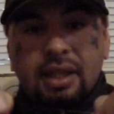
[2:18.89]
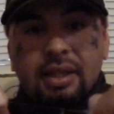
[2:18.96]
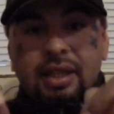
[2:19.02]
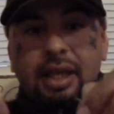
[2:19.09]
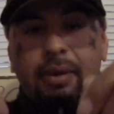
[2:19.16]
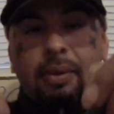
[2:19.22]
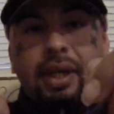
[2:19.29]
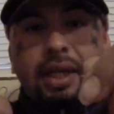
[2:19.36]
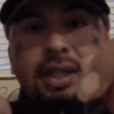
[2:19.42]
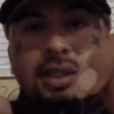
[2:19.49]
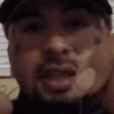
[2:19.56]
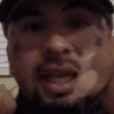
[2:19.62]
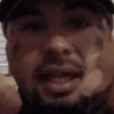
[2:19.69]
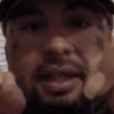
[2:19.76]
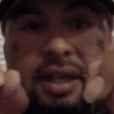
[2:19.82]
That way
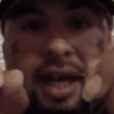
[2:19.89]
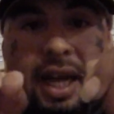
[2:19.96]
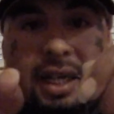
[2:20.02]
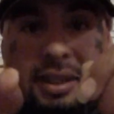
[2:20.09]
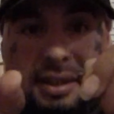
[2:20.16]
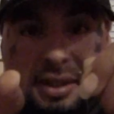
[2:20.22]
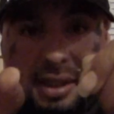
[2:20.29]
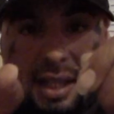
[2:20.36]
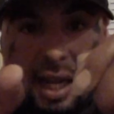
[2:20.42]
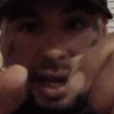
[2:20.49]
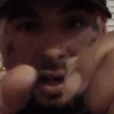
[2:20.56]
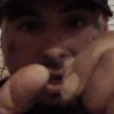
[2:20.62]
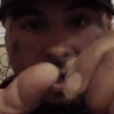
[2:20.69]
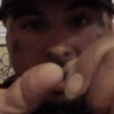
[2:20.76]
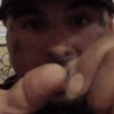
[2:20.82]
that knot can
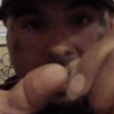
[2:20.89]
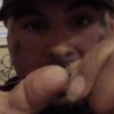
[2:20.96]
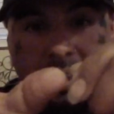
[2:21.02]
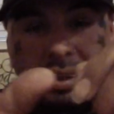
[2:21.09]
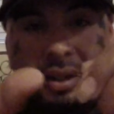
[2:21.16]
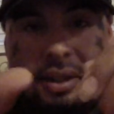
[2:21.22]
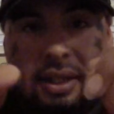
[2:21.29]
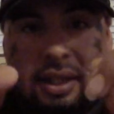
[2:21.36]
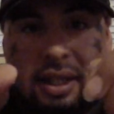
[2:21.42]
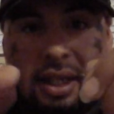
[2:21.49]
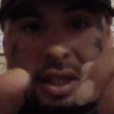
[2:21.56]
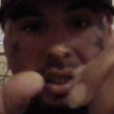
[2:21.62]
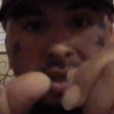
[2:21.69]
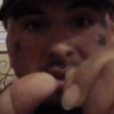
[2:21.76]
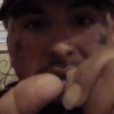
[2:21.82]
slide on there
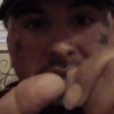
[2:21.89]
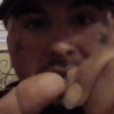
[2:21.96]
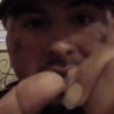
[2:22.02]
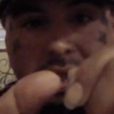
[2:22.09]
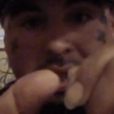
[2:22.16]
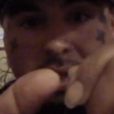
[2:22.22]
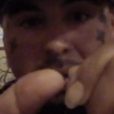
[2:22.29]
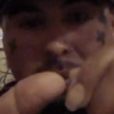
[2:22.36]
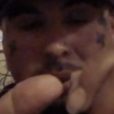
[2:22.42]
and you don't get no